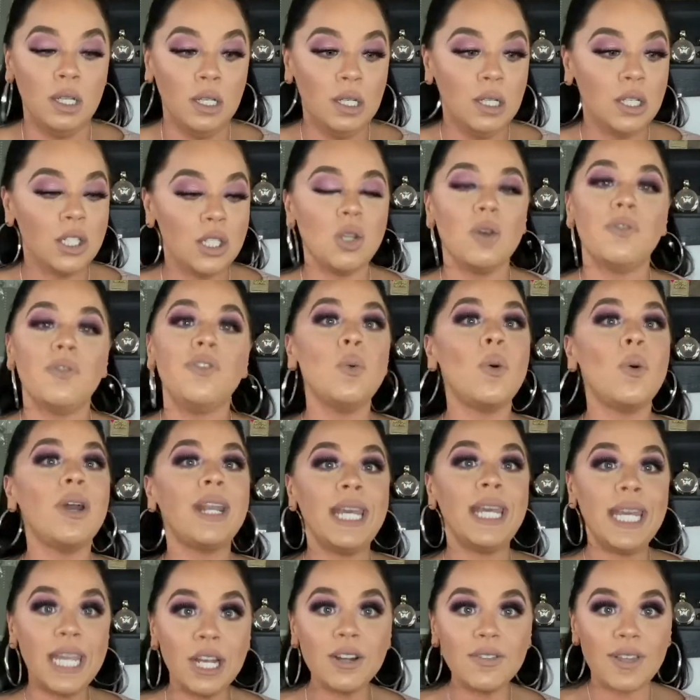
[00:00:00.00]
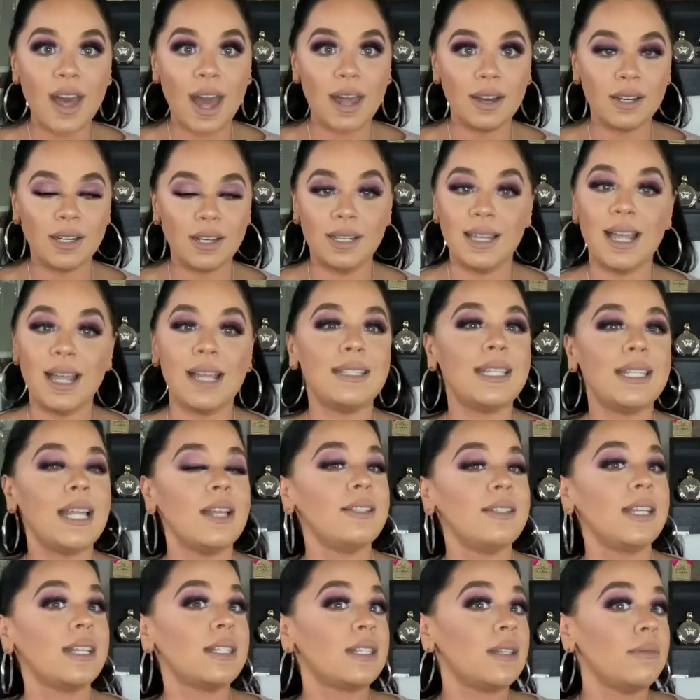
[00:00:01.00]
So if you want to hear that, and that sounds
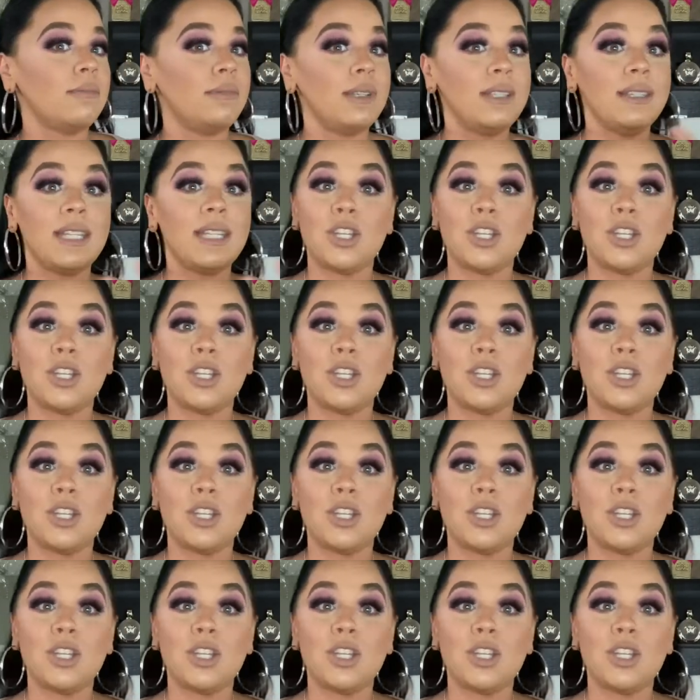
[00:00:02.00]
like something